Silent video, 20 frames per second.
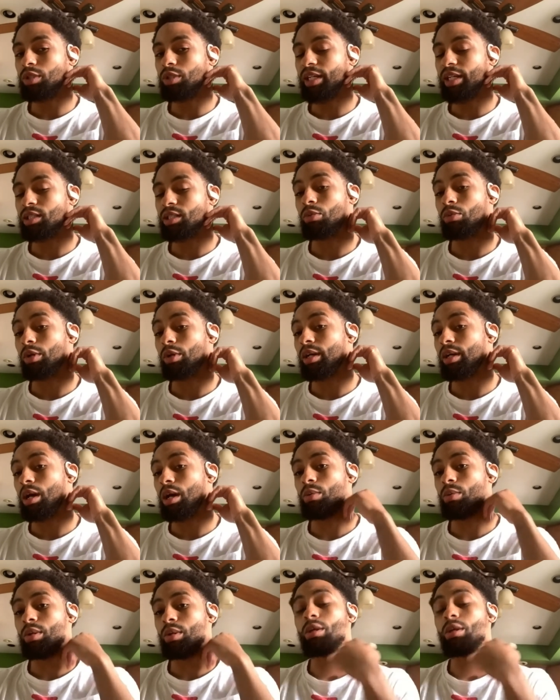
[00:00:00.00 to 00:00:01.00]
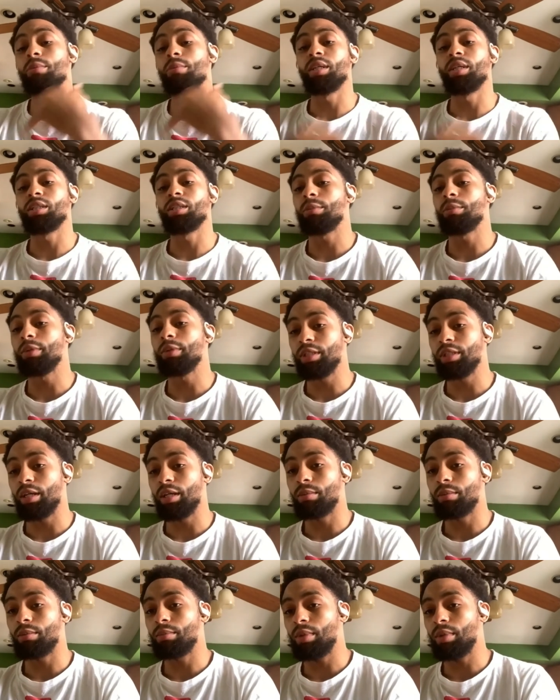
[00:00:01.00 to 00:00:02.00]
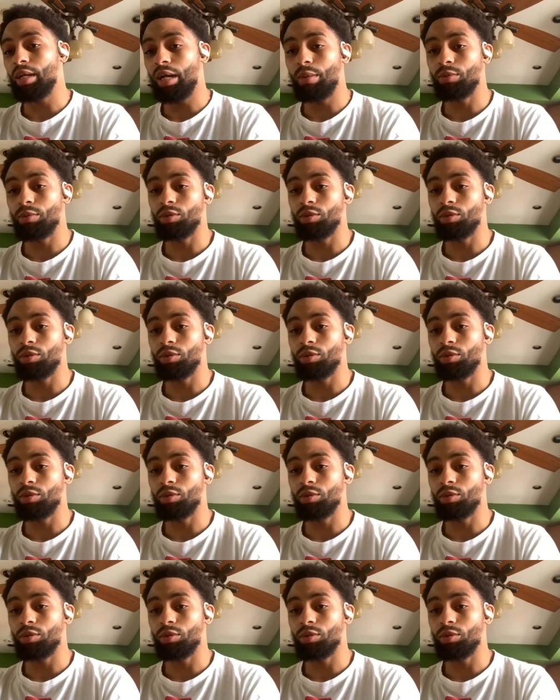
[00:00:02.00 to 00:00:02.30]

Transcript: actually working out with him in the summertime. Like